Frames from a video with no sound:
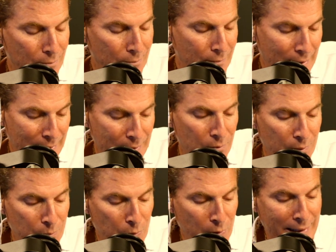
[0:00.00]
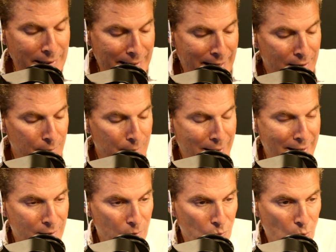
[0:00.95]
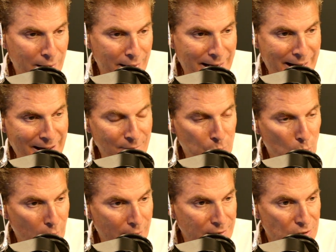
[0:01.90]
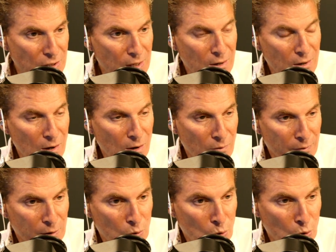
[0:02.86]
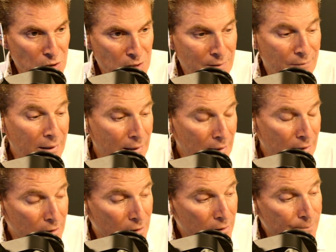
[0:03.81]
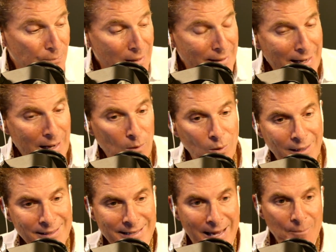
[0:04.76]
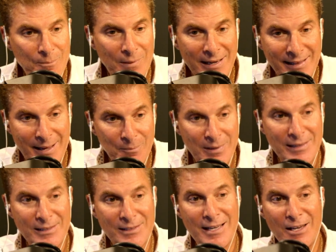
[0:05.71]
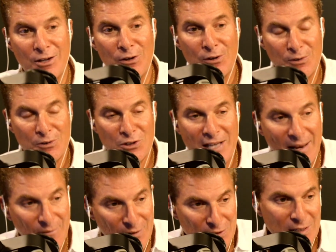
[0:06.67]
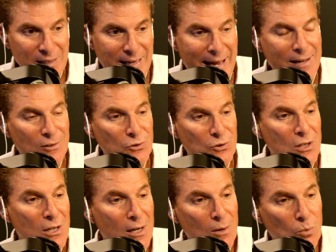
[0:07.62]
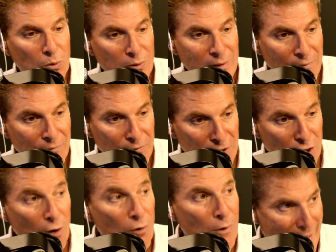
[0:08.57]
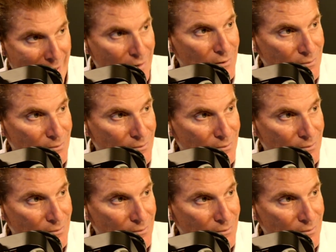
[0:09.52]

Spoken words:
mean it would bring it down about 1.5 points over the course of a year. Now, what does that mean? That means that your savings accounts will definitely go down.